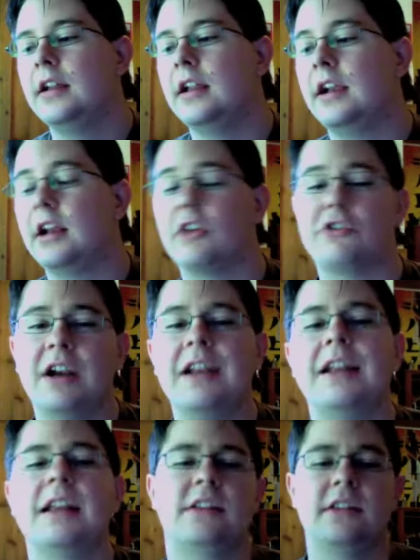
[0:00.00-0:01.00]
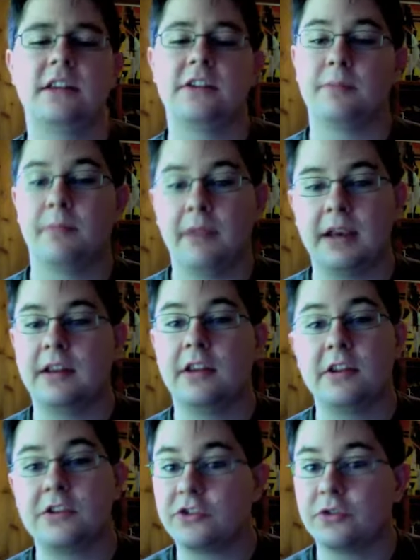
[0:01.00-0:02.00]
and I'll try to get as
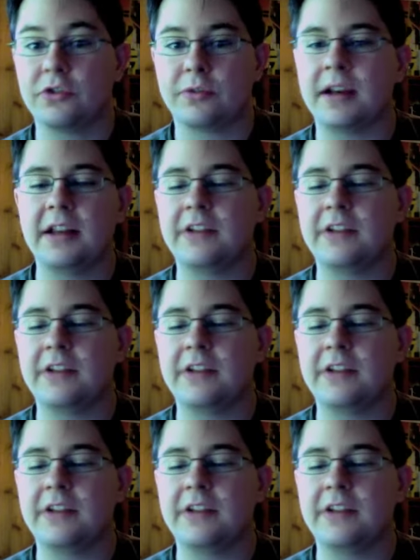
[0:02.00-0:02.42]
many